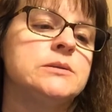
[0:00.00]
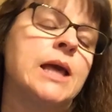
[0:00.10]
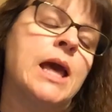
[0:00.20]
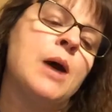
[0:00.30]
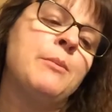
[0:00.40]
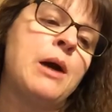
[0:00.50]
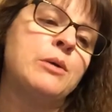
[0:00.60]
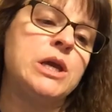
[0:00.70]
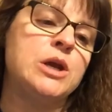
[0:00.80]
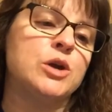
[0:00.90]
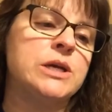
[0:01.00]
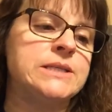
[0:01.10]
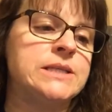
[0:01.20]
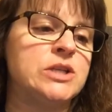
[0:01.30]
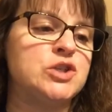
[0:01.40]
Come out here, he
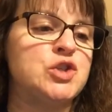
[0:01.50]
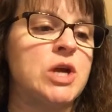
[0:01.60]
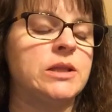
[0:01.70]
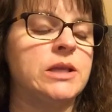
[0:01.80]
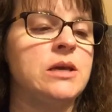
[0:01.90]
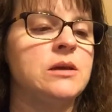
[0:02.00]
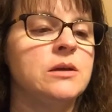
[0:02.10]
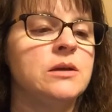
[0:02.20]
says gently,